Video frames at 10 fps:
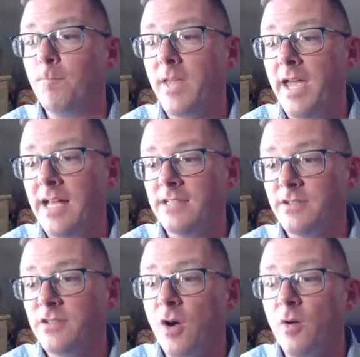and
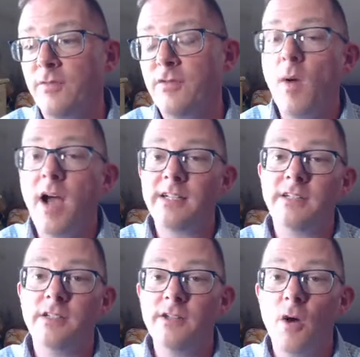so if you wanted
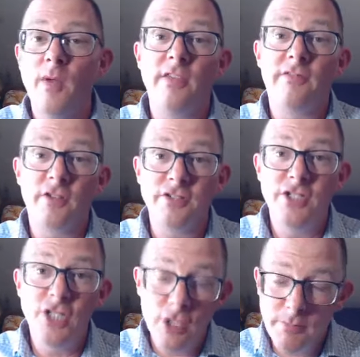to know when the first
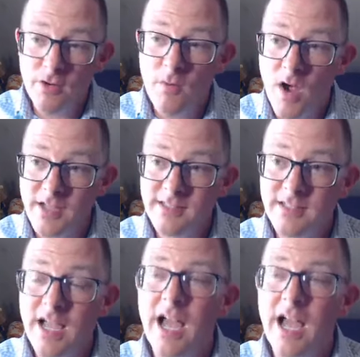yearbook was,